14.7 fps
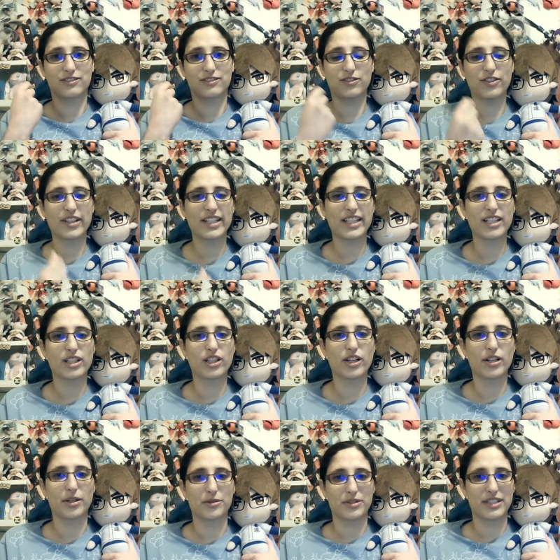freaking
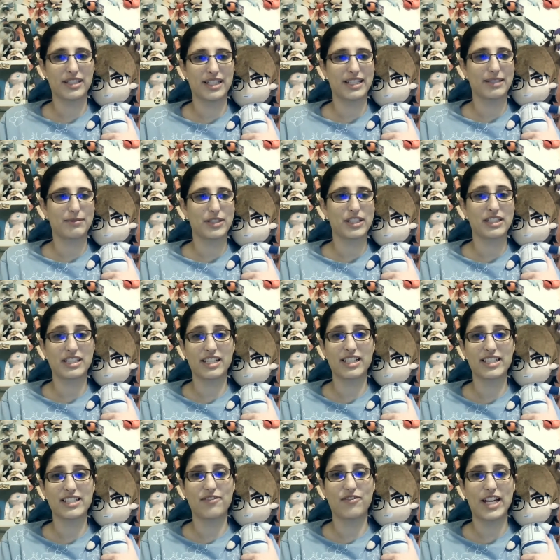close, and it was still a
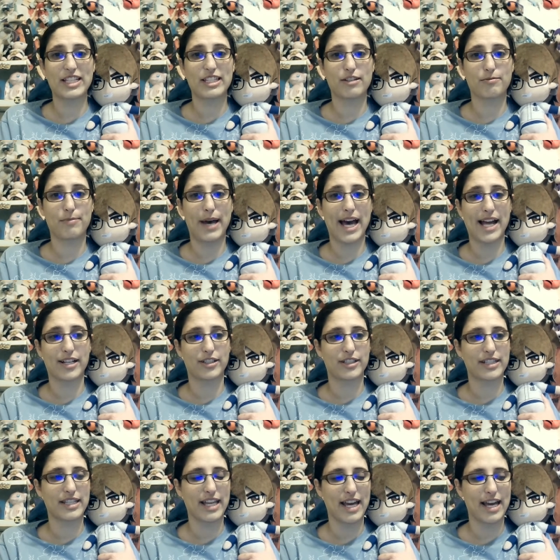defensive battle,
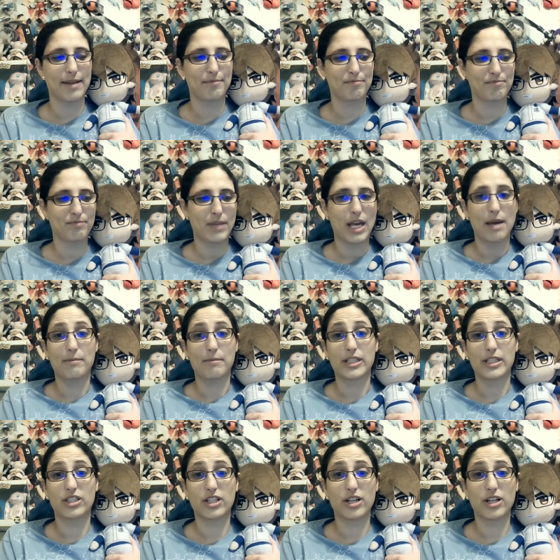and then
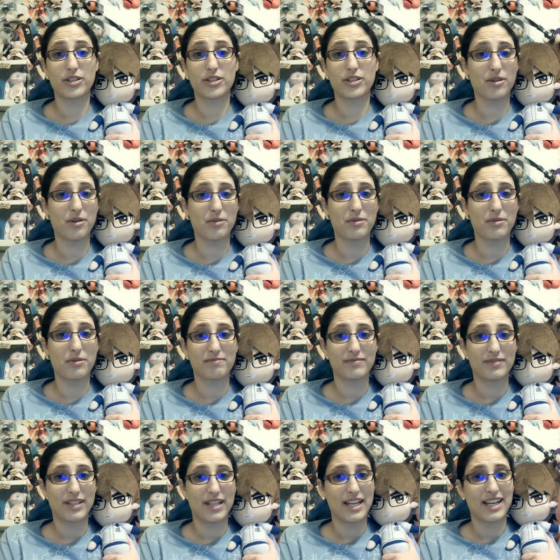Maezono
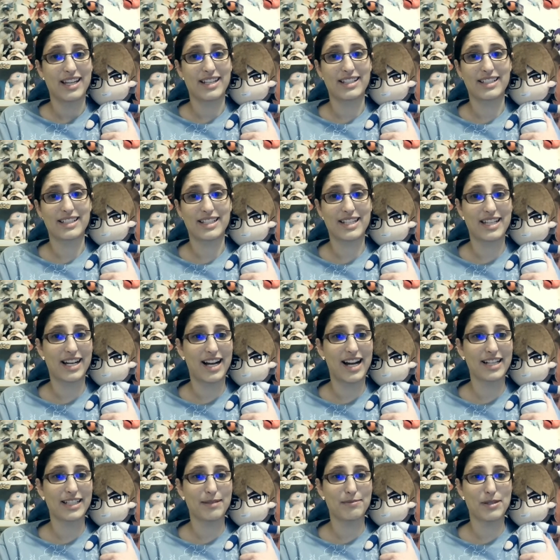
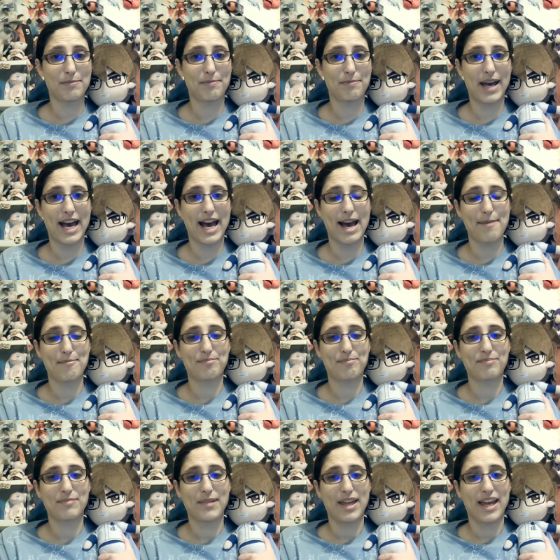got up to bat,
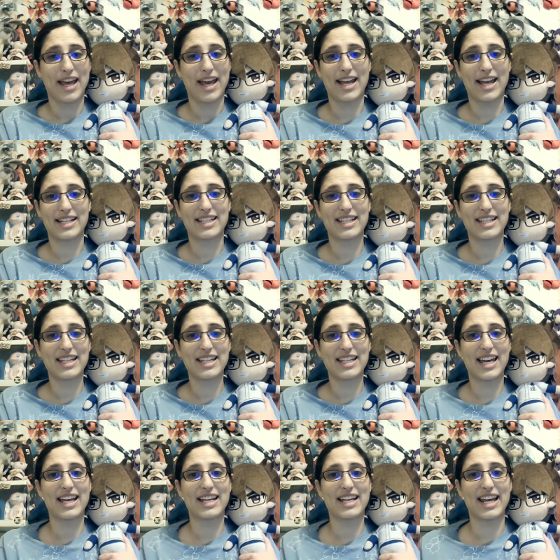and he
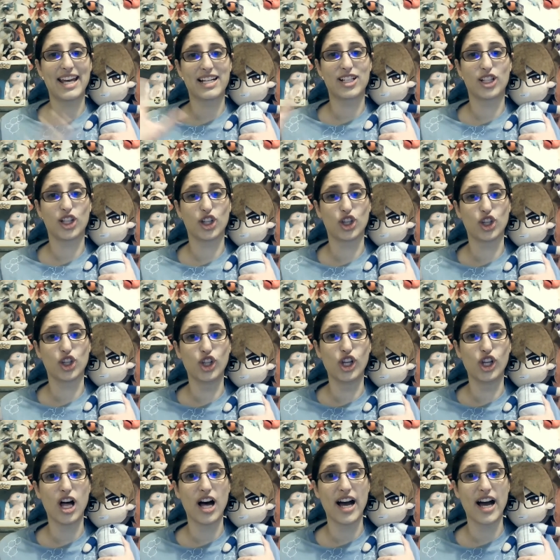hit a
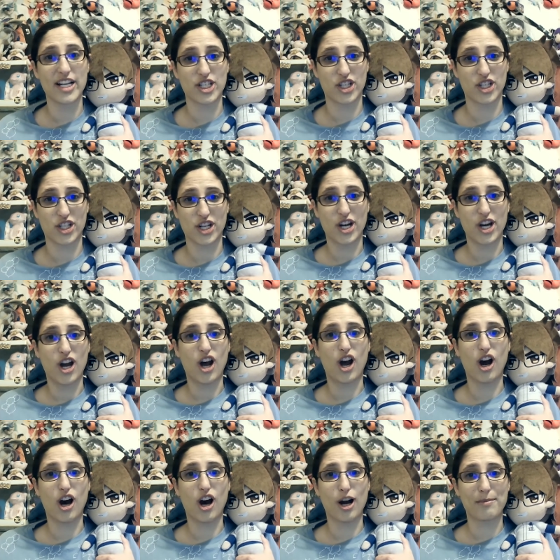clutch
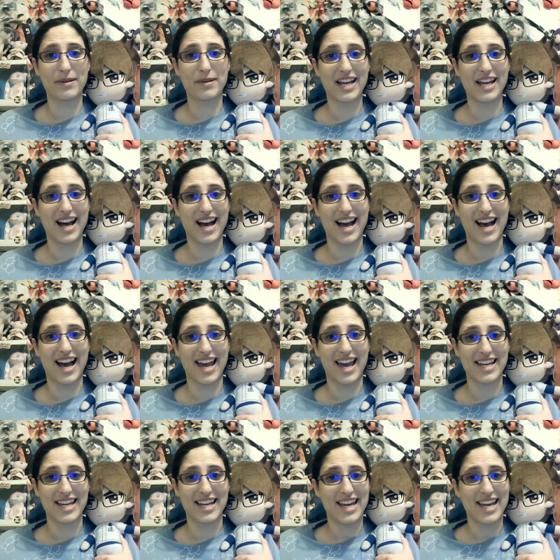RBI
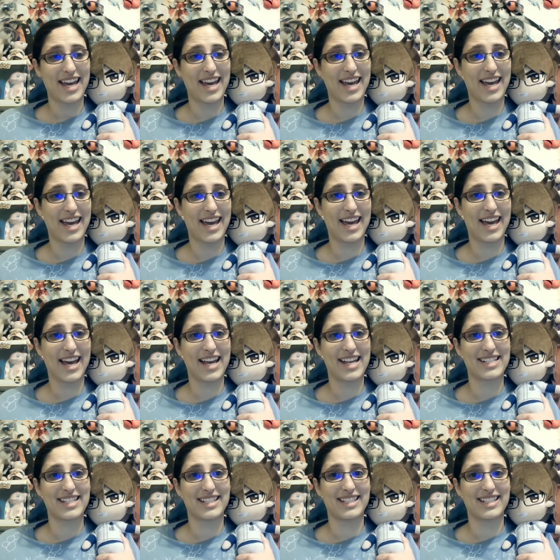
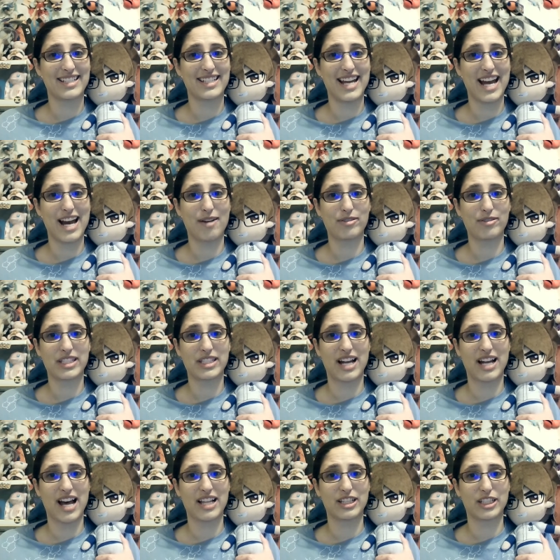and now it's
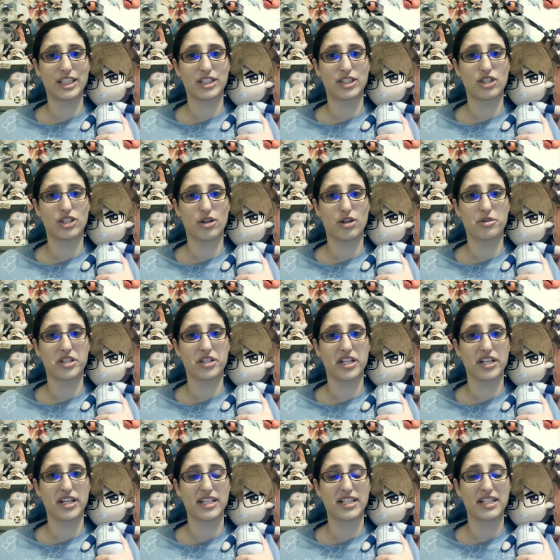not looking so
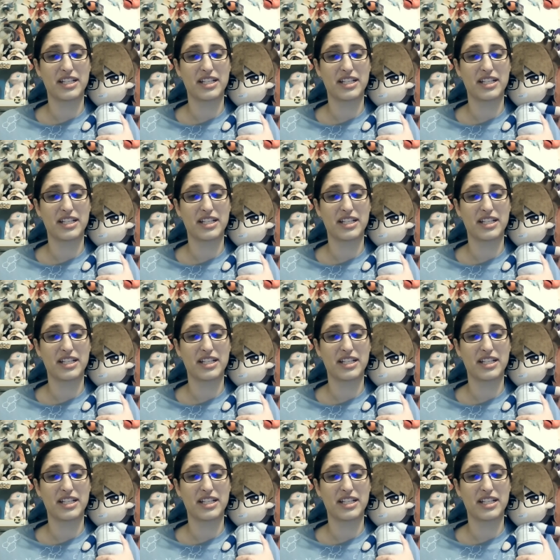good.